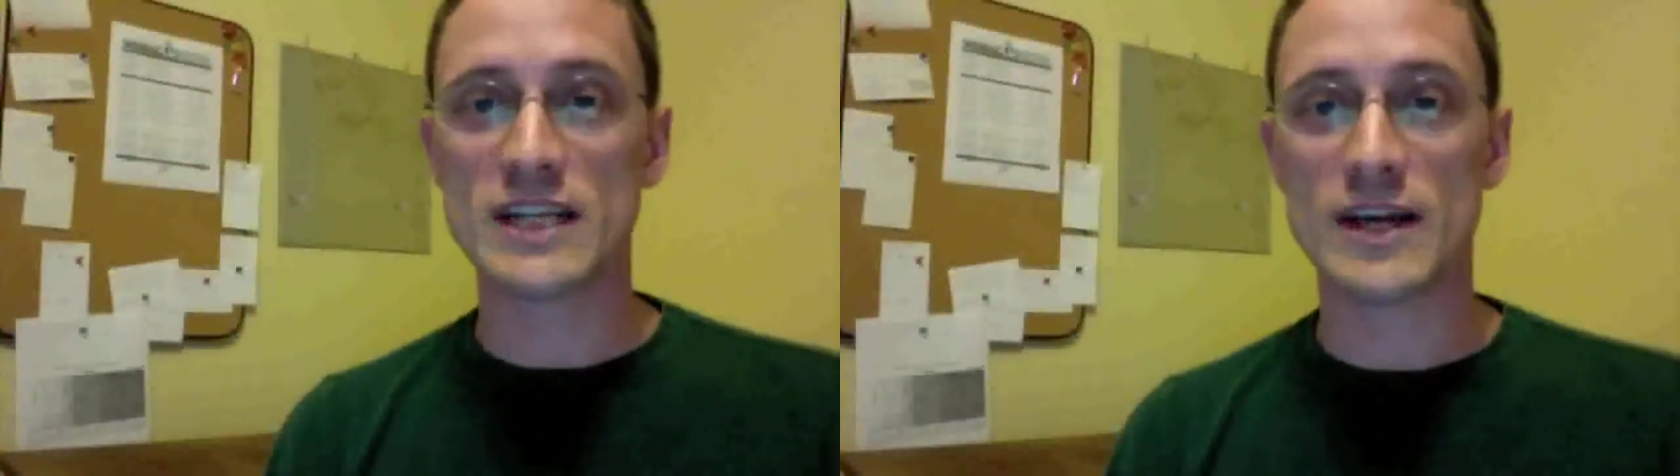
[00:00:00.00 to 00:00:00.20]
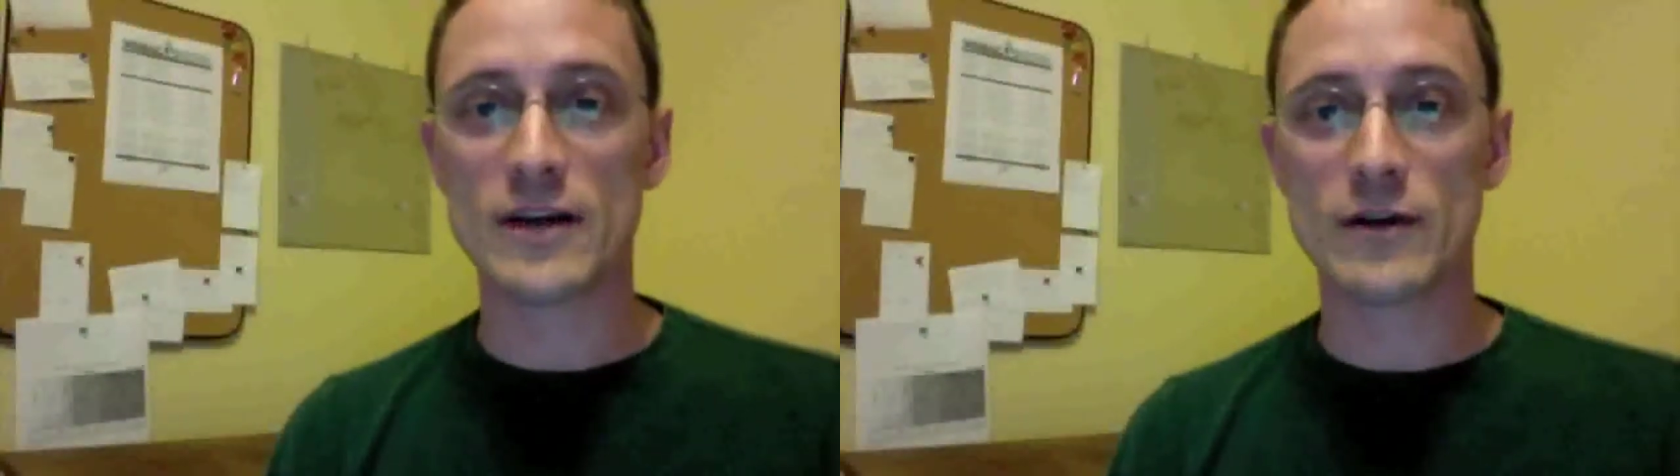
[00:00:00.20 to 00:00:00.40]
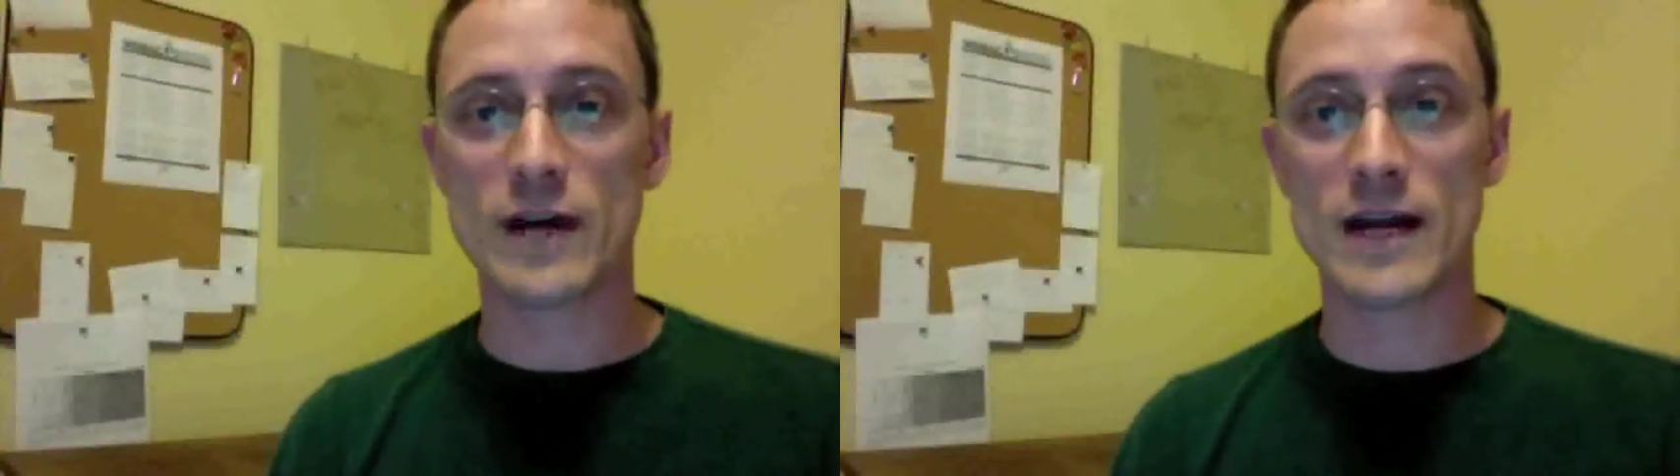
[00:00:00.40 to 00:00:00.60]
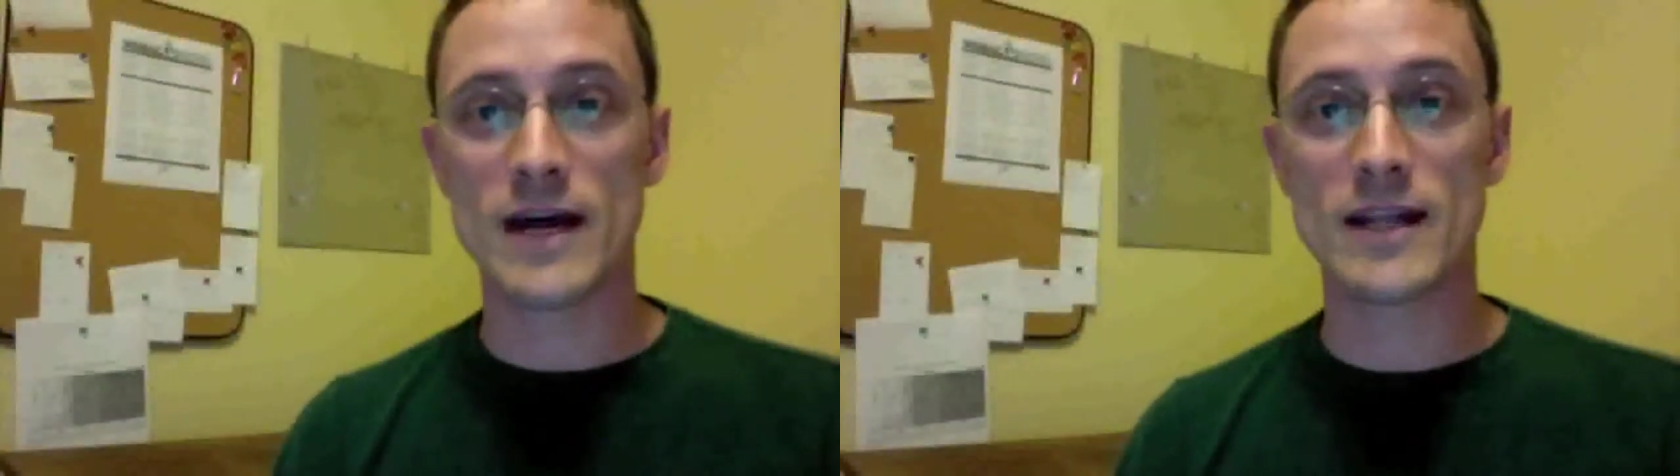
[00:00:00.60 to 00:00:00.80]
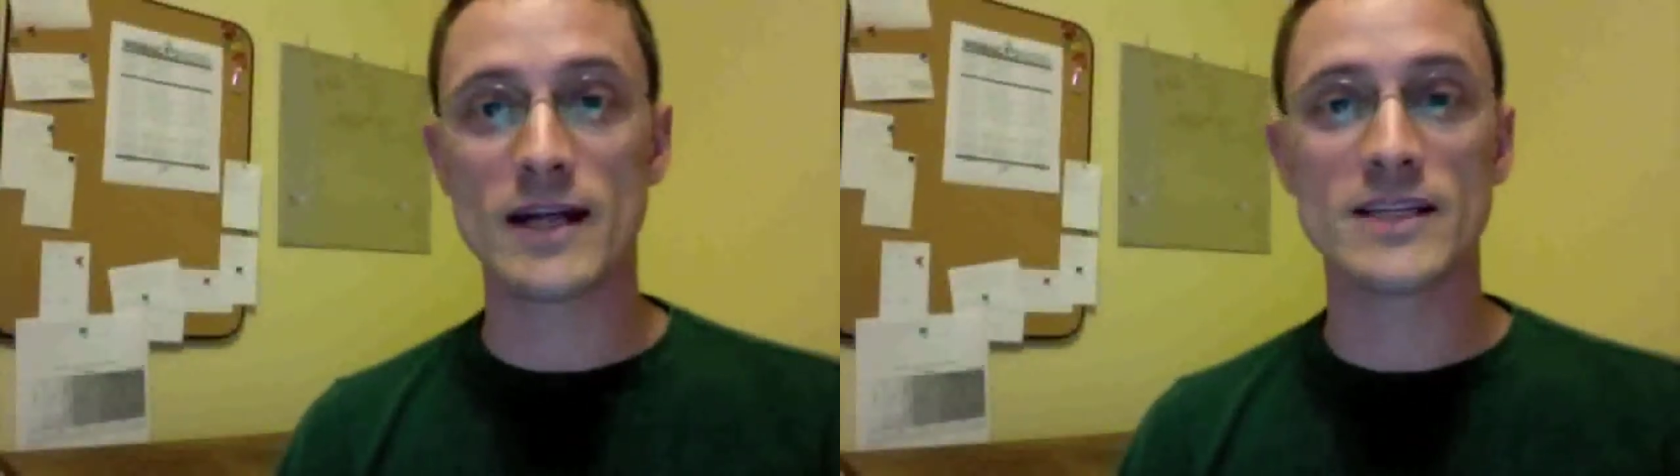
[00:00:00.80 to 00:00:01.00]
here, and
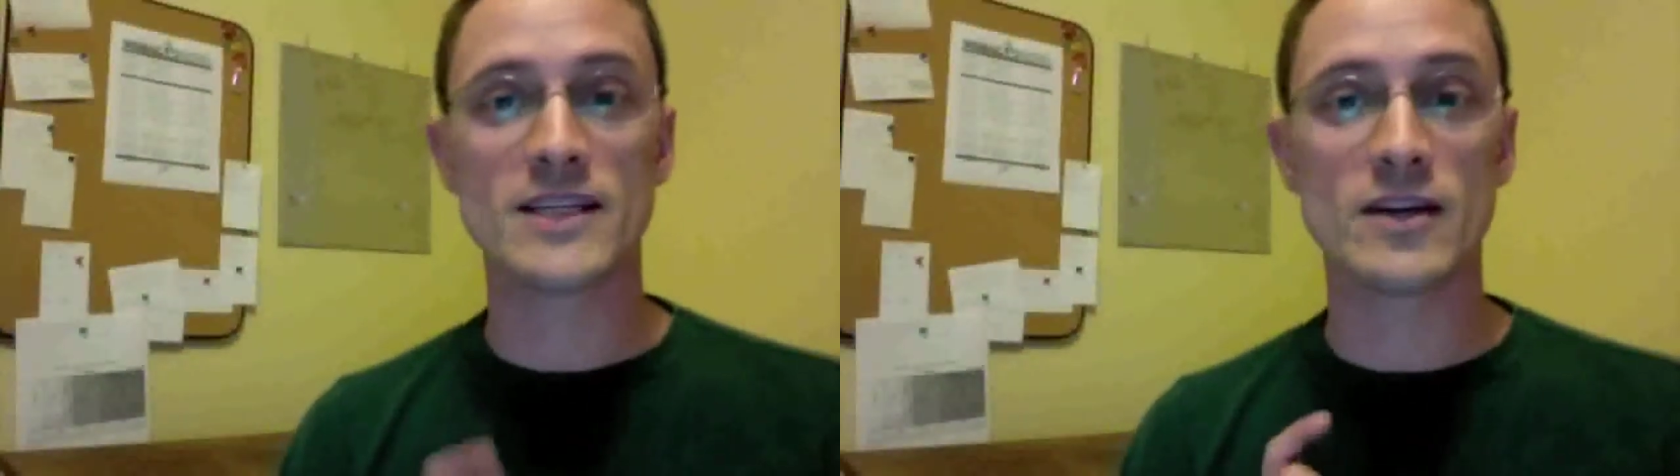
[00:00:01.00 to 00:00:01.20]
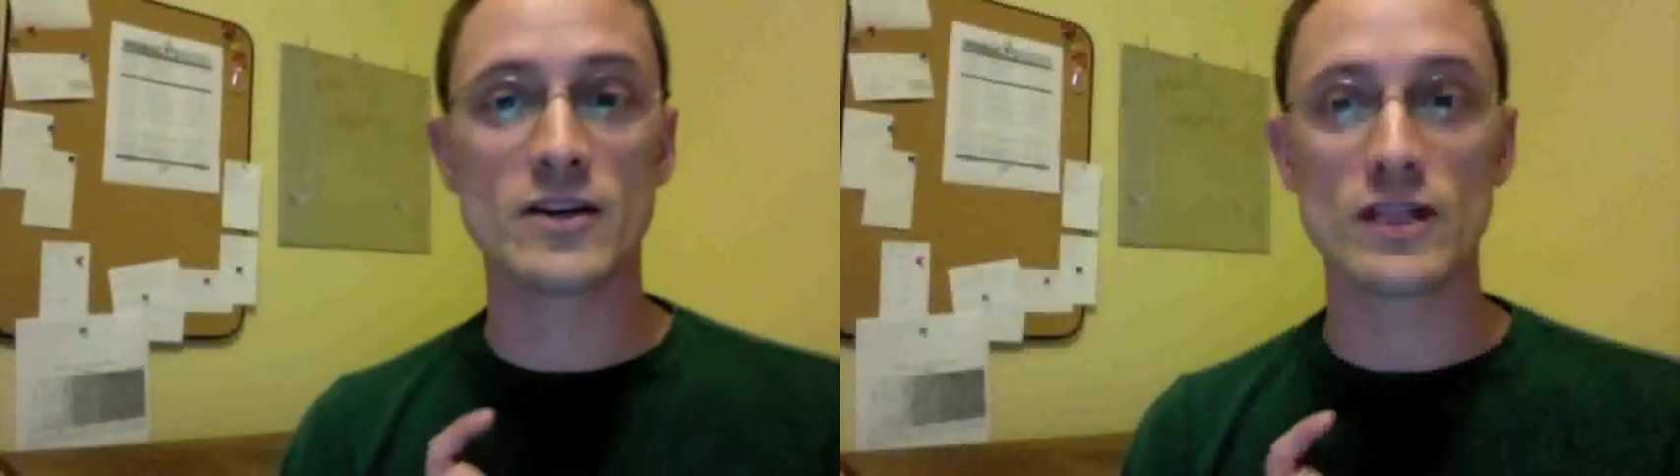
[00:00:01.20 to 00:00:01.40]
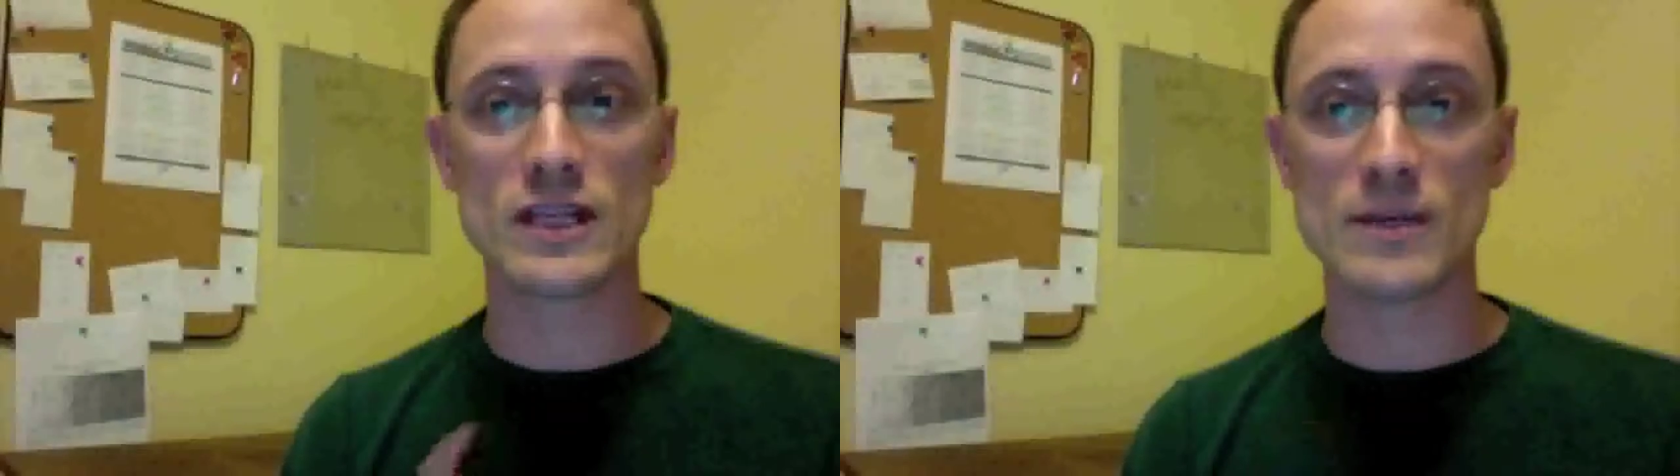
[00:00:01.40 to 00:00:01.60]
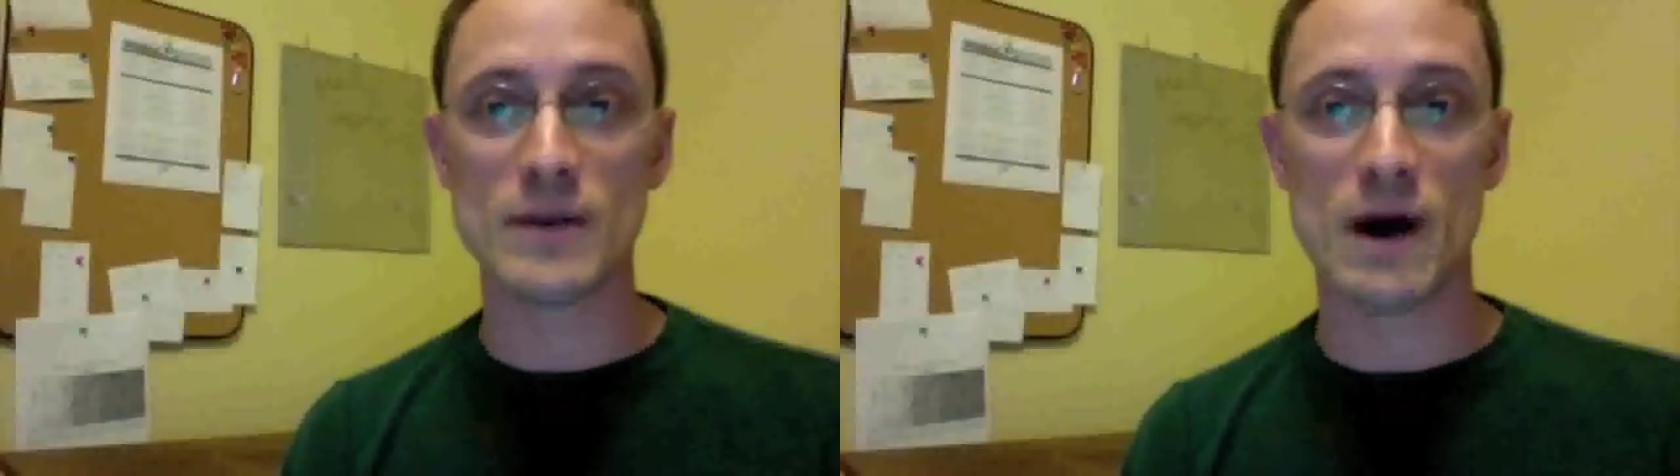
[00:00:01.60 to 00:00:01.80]
I'd like to tell you a little bit